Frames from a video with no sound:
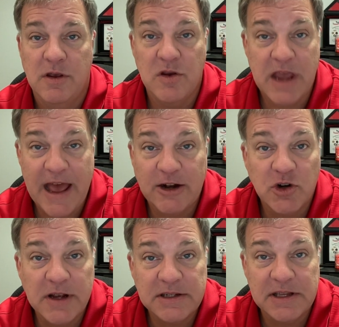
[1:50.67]
You can't
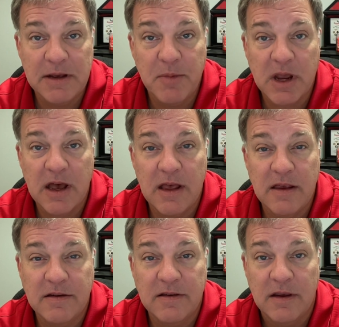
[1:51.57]
trust them
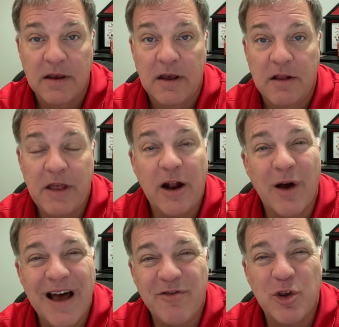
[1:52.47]
because they don't
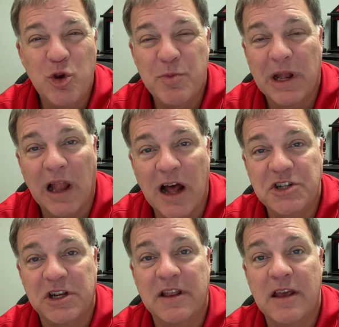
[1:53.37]
have the human
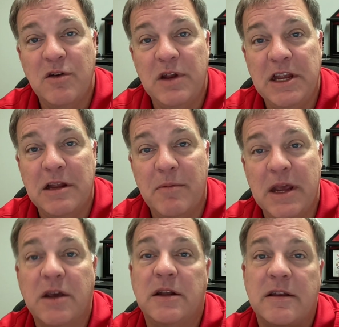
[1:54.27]
logic that you need to
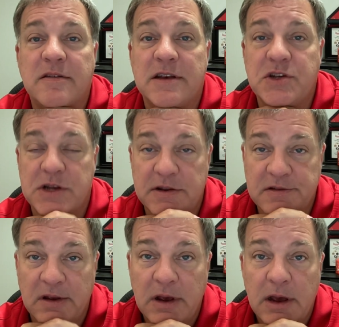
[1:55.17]
make good decisions.